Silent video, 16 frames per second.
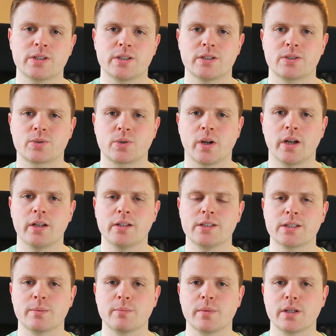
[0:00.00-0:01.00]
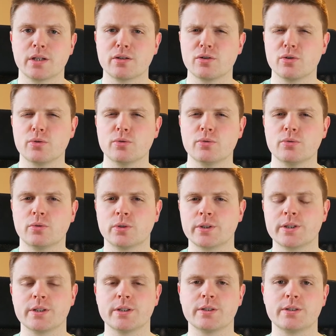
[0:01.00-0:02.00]
to try something new or
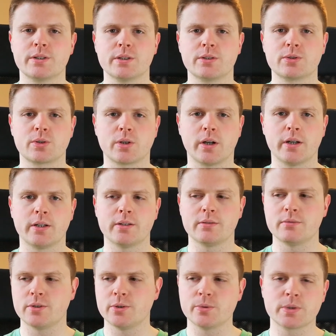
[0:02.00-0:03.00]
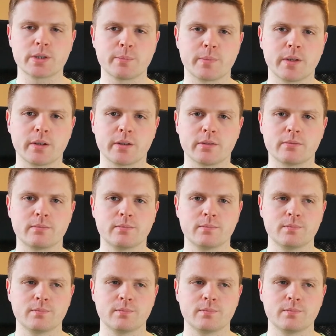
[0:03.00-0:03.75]
to try and do something